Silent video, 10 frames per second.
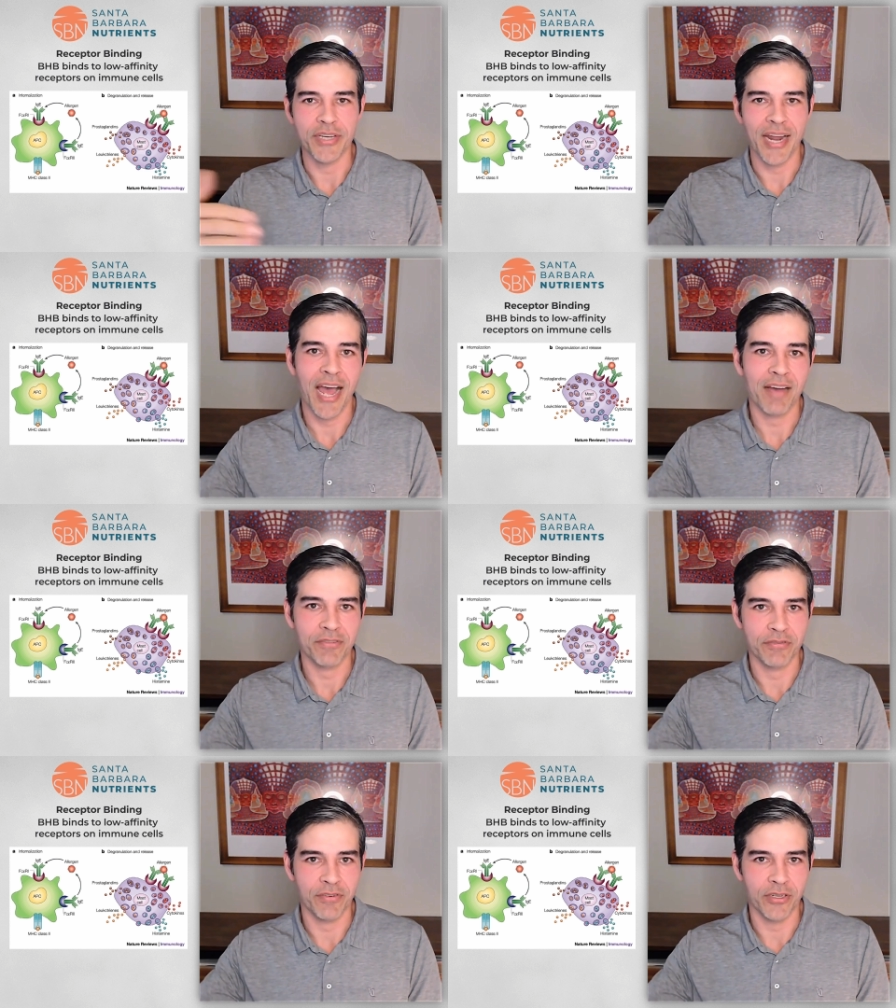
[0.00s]
get half
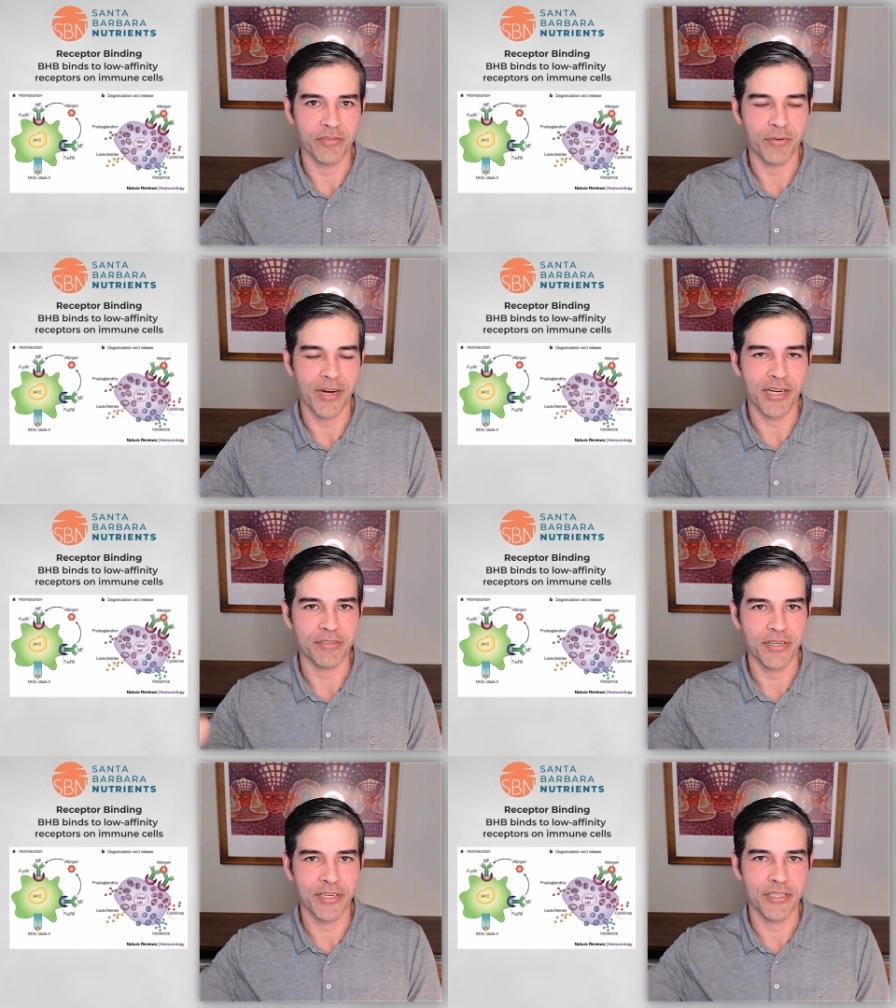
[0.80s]
of all of them are
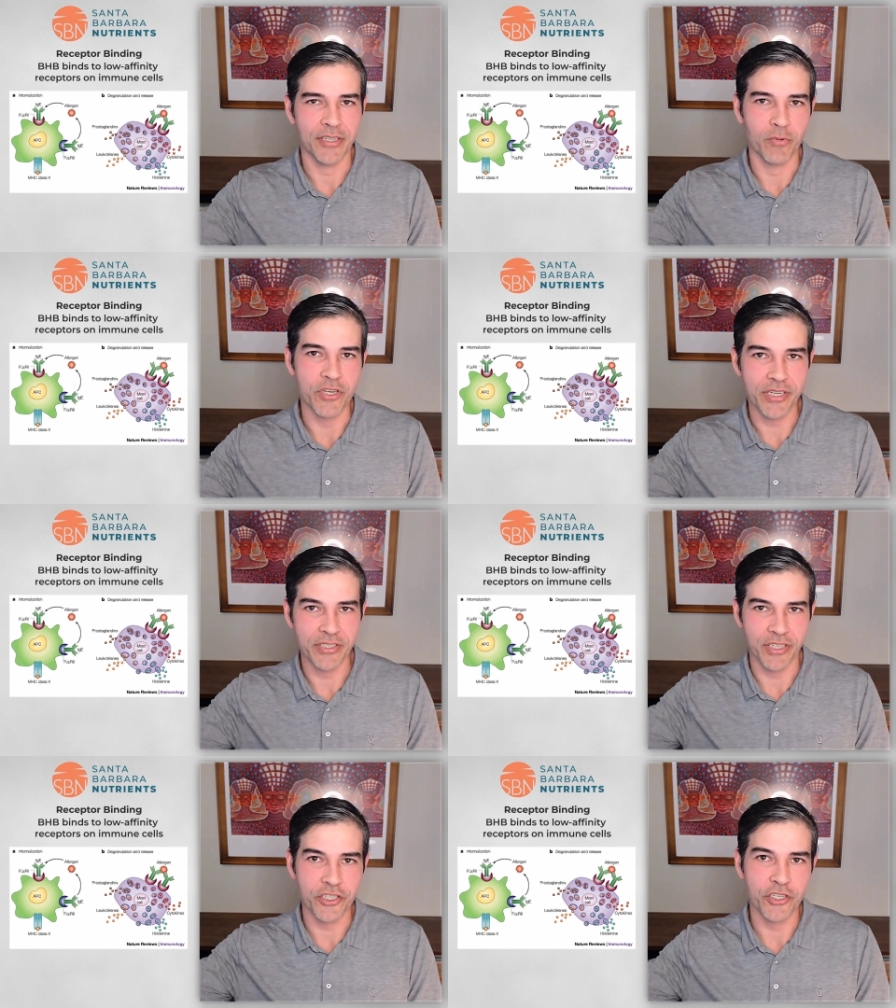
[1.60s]
activated. And then when you get to
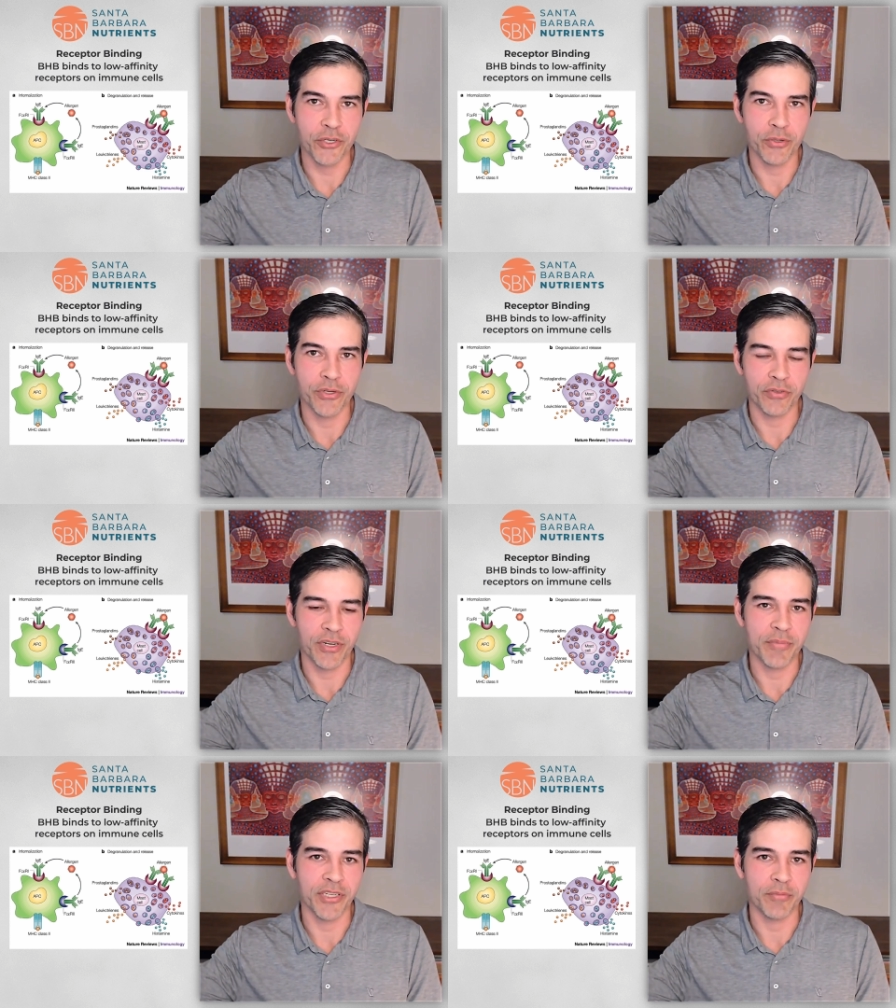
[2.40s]
like two and three
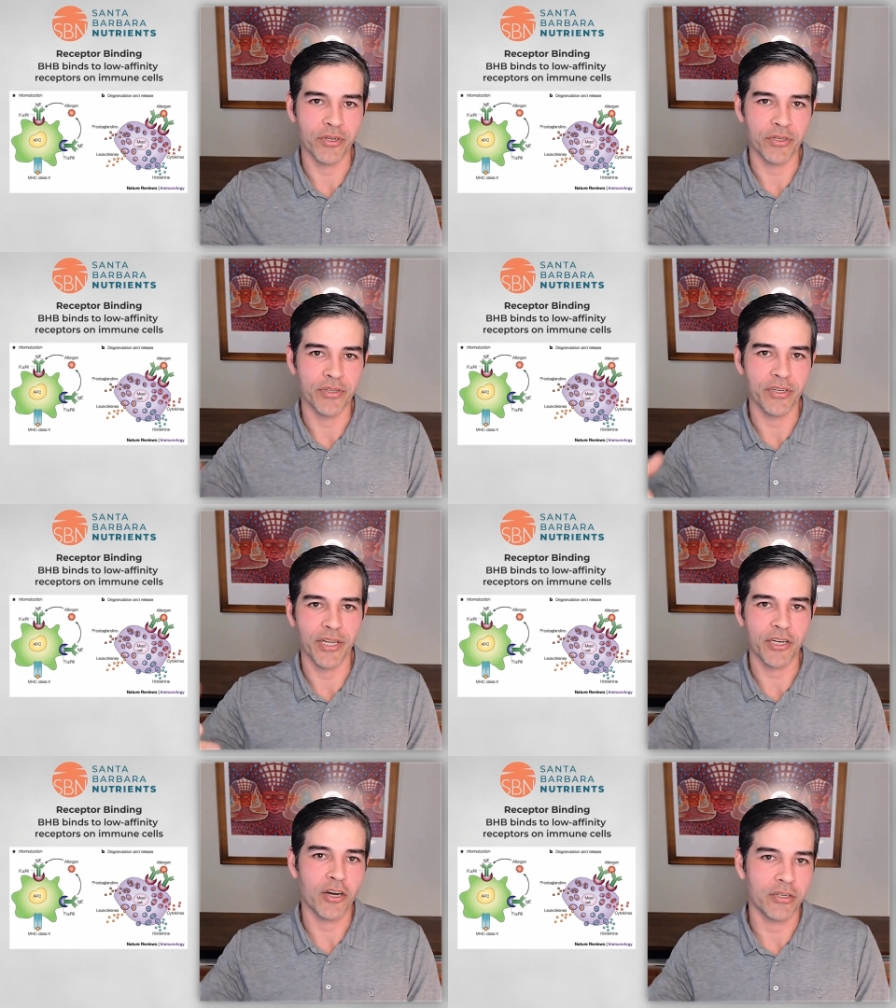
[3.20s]
millimolar, they're
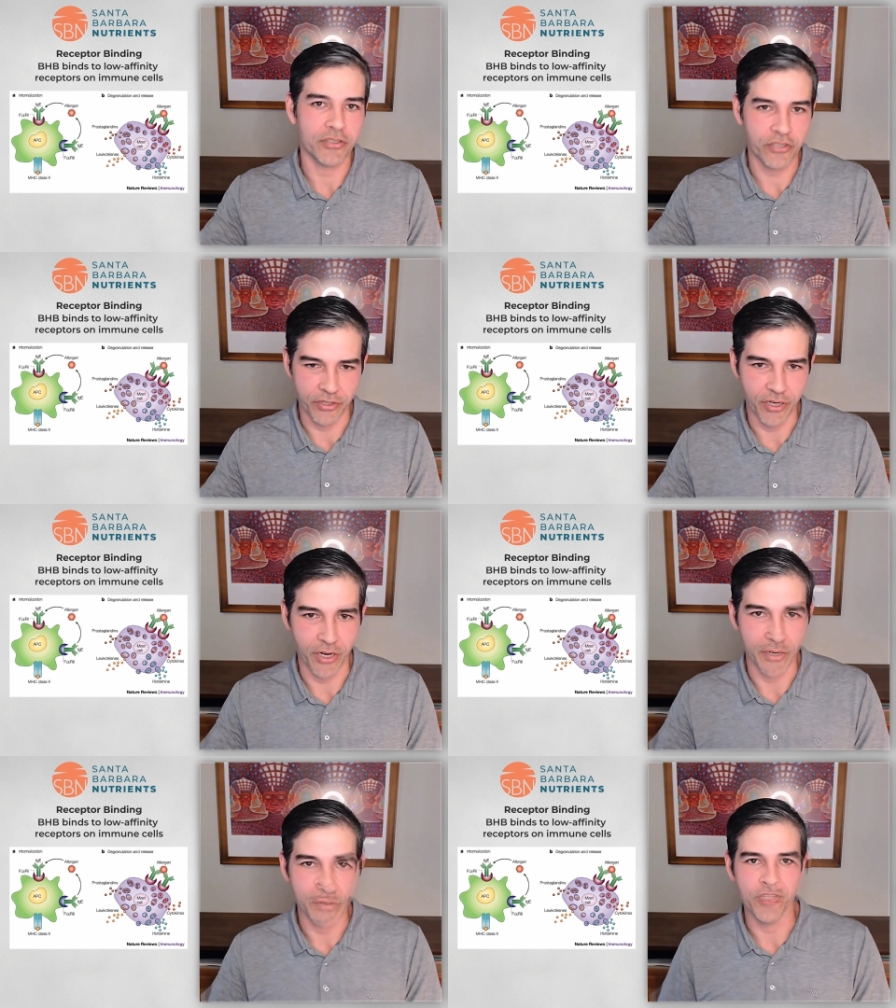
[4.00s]
like all turned on.